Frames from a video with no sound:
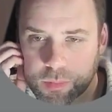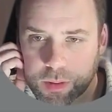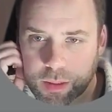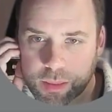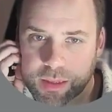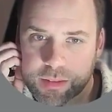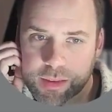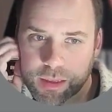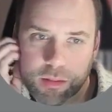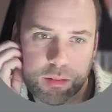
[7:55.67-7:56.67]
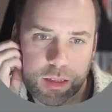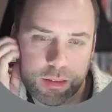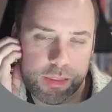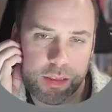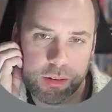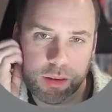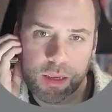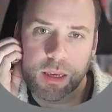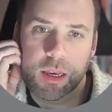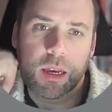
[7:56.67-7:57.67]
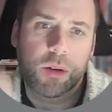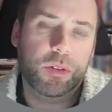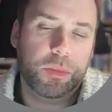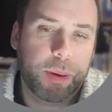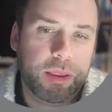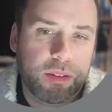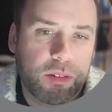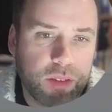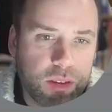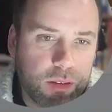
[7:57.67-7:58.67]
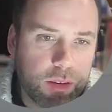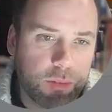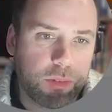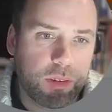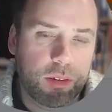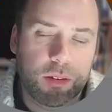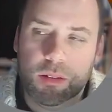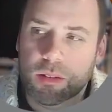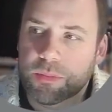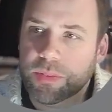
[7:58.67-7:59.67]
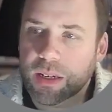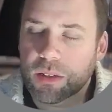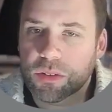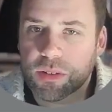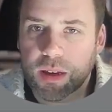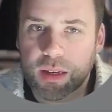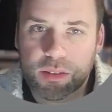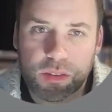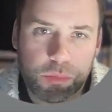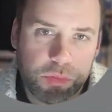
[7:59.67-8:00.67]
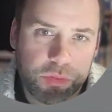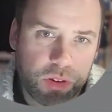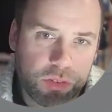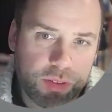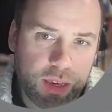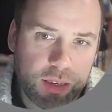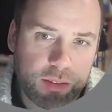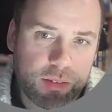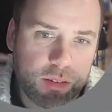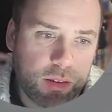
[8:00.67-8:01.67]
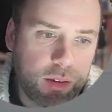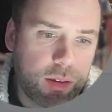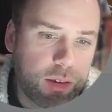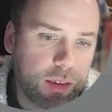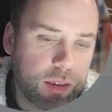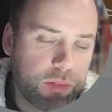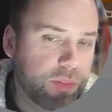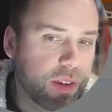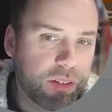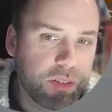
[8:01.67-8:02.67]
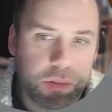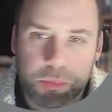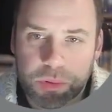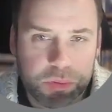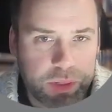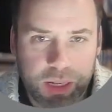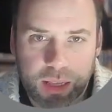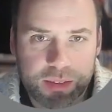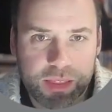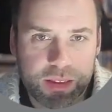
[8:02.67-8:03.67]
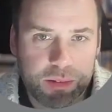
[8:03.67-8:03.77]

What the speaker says: And that'll take less than depending on your file size and number of contacts, can vary between less than a